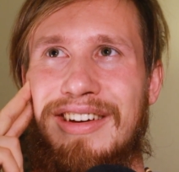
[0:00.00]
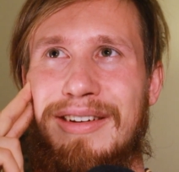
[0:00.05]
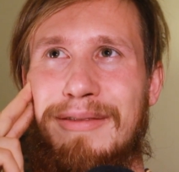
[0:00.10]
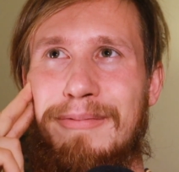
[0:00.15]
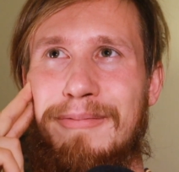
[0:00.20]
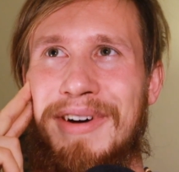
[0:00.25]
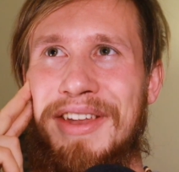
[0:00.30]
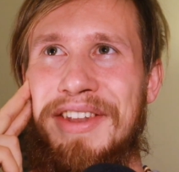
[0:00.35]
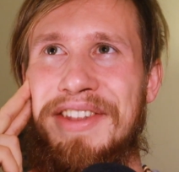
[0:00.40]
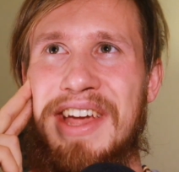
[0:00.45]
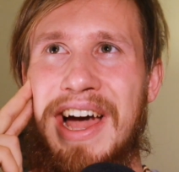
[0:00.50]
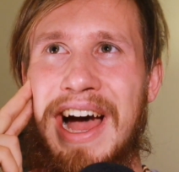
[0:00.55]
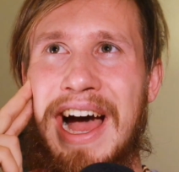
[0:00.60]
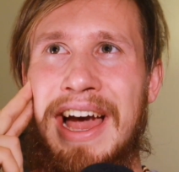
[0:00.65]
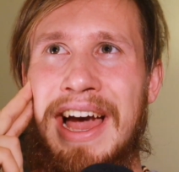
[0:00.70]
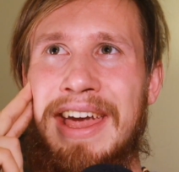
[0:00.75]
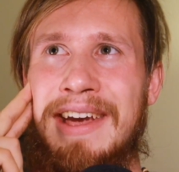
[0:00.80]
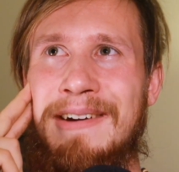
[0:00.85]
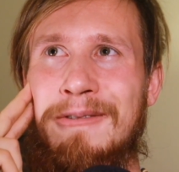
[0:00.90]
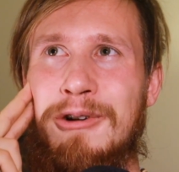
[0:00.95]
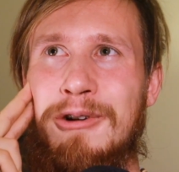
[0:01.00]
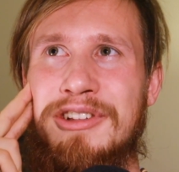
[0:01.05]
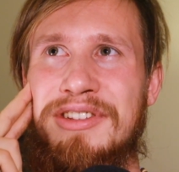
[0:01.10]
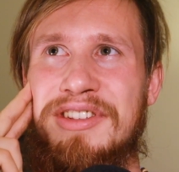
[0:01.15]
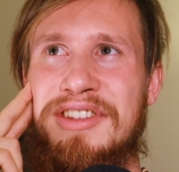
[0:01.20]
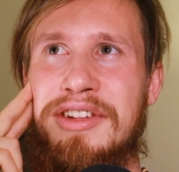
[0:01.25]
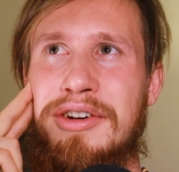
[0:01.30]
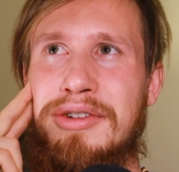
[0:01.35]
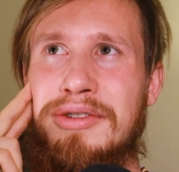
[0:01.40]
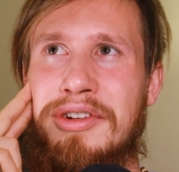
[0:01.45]
But I was
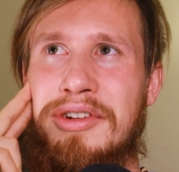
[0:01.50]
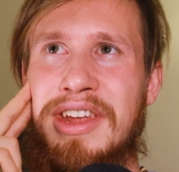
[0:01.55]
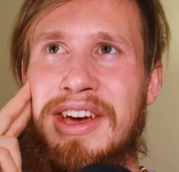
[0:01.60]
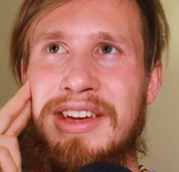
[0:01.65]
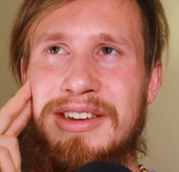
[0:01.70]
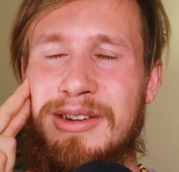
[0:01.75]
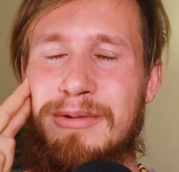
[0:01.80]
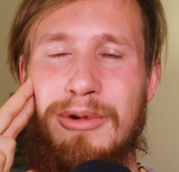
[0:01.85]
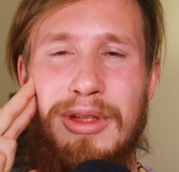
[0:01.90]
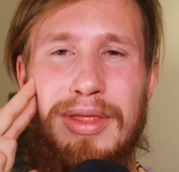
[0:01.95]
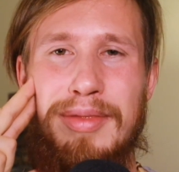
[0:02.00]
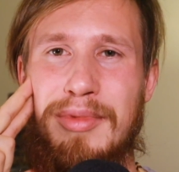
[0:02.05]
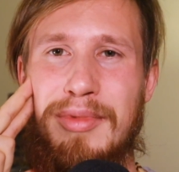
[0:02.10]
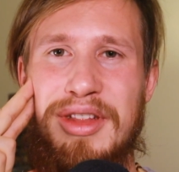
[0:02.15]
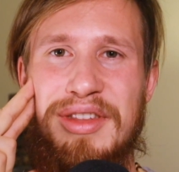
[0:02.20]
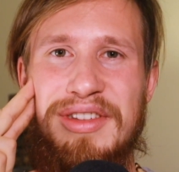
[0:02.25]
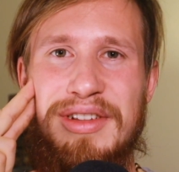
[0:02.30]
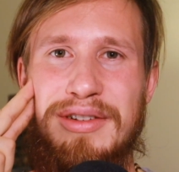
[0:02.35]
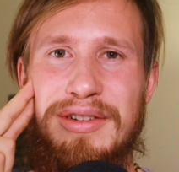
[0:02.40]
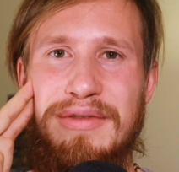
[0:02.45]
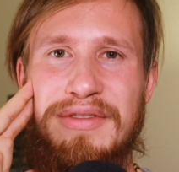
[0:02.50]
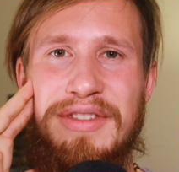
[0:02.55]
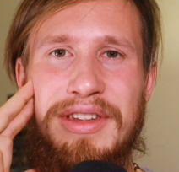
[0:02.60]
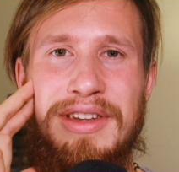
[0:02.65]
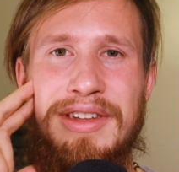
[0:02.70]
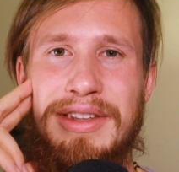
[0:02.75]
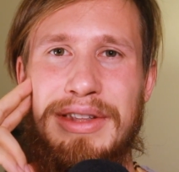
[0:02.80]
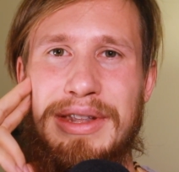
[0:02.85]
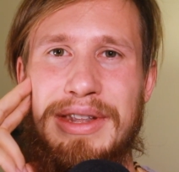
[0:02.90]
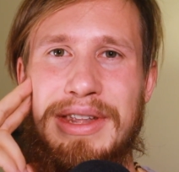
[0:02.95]
so connected with myself that
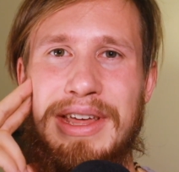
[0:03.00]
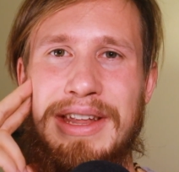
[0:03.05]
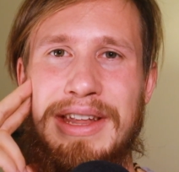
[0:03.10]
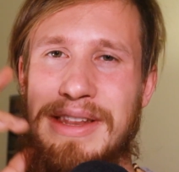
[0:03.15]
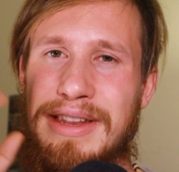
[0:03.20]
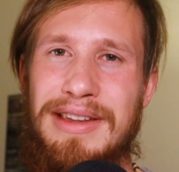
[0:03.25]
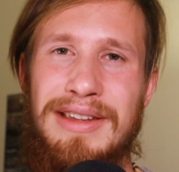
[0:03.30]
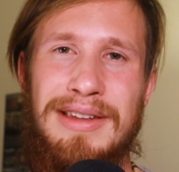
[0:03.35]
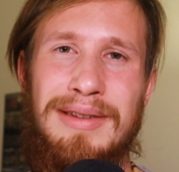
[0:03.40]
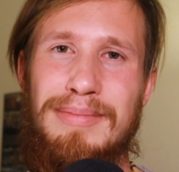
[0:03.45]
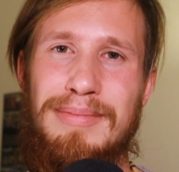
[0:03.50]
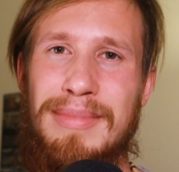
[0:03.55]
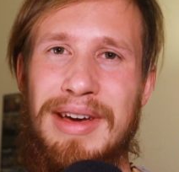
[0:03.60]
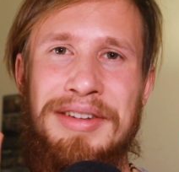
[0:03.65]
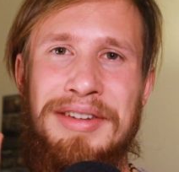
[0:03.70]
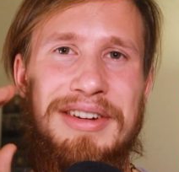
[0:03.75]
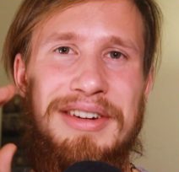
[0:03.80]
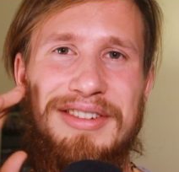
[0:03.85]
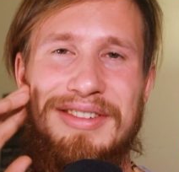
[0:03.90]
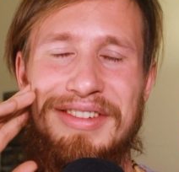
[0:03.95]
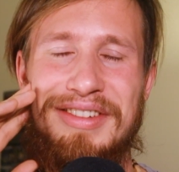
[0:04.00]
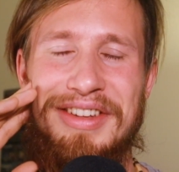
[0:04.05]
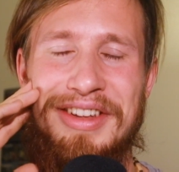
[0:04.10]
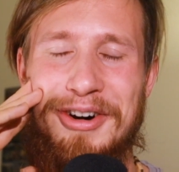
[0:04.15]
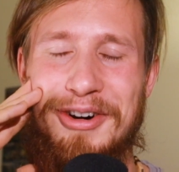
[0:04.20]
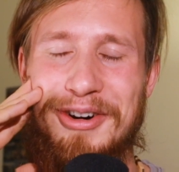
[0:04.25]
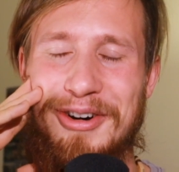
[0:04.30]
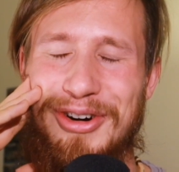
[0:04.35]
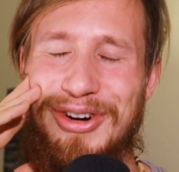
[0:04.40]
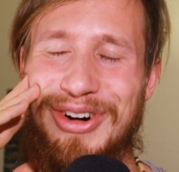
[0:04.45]
that didn't matter at
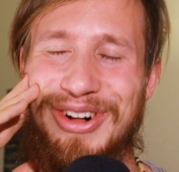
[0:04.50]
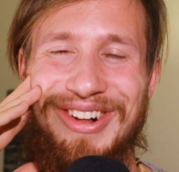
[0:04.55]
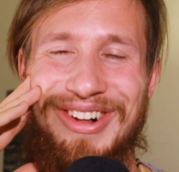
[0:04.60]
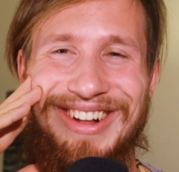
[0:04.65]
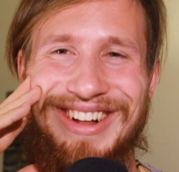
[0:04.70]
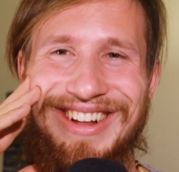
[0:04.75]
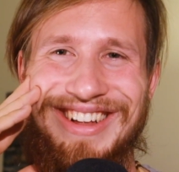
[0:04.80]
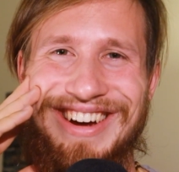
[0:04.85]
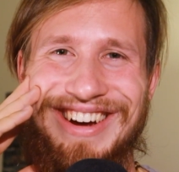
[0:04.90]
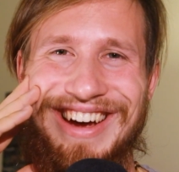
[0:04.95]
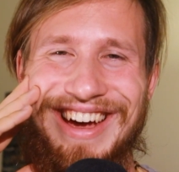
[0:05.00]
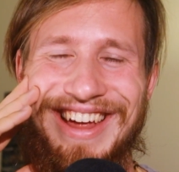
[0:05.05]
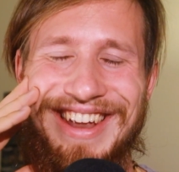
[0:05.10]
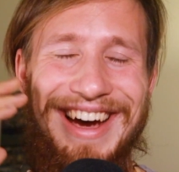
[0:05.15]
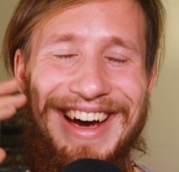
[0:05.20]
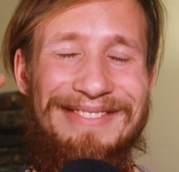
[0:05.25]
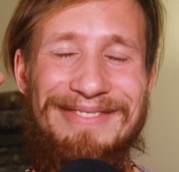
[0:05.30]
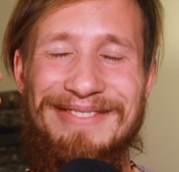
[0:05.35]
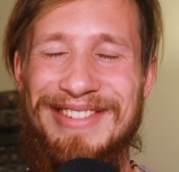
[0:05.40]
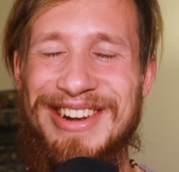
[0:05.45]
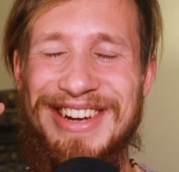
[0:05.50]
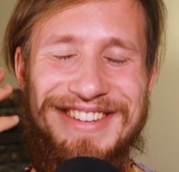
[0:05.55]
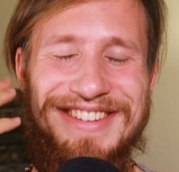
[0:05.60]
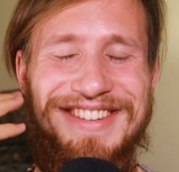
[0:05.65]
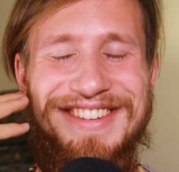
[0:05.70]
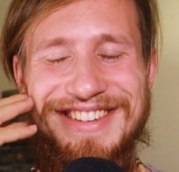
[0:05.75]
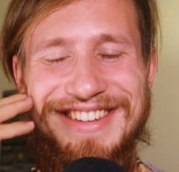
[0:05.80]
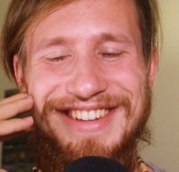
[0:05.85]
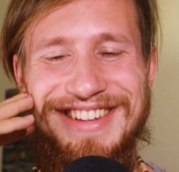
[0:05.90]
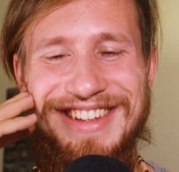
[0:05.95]
all. And I'm just
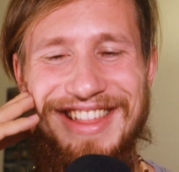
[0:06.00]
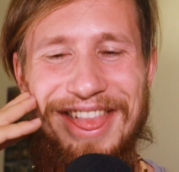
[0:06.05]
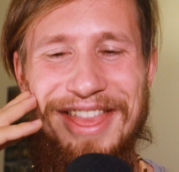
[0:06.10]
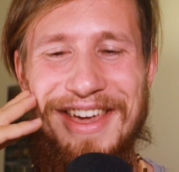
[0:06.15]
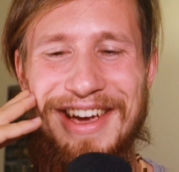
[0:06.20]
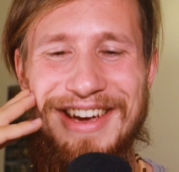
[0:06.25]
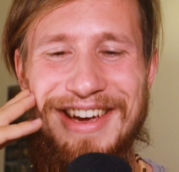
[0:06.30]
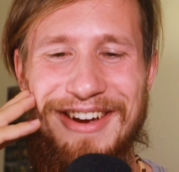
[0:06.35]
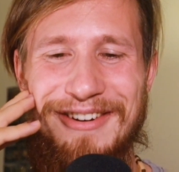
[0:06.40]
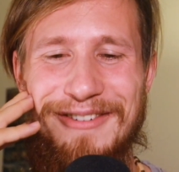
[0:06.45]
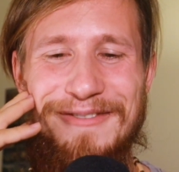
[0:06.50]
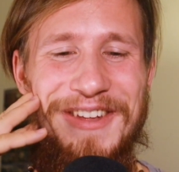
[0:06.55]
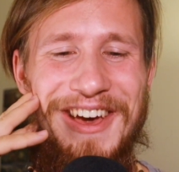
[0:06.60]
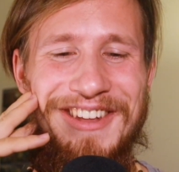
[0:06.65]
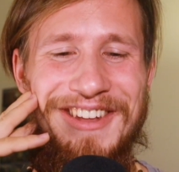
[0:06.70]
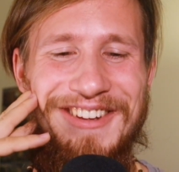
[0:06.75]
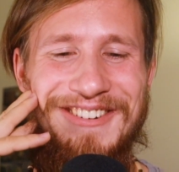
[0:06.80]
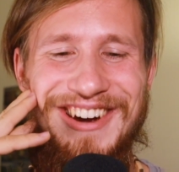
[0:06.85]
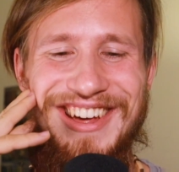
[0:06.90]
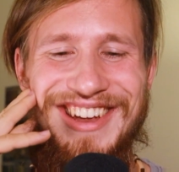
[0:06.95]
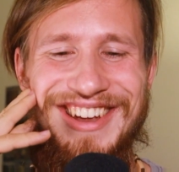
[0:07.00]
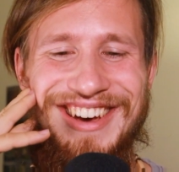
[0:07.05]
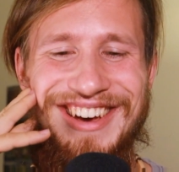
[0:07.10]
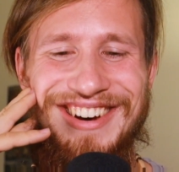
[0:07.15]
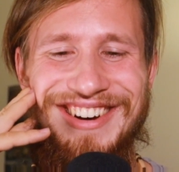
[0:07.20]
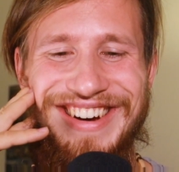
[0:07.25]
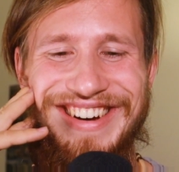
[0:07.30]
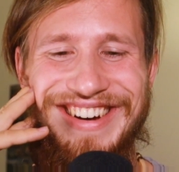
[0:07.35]
thinking of that right now.